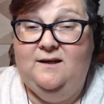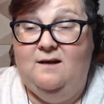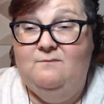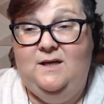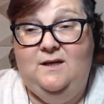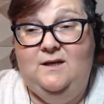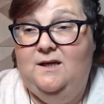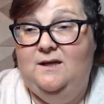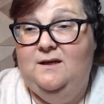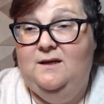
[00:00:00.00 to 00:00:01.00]
I mean,
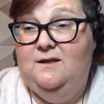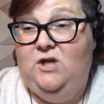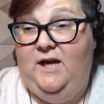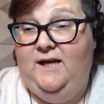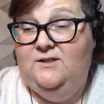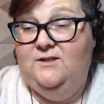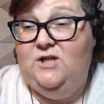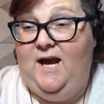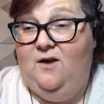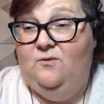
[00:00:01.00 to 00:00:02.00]
change
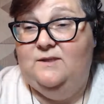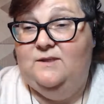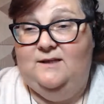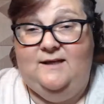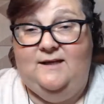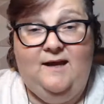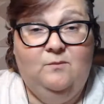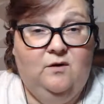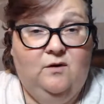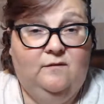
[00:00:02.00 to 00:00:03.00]
out
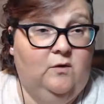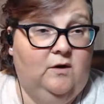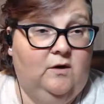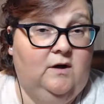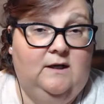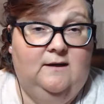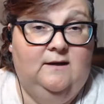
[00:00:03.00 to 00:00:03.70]
neighbor for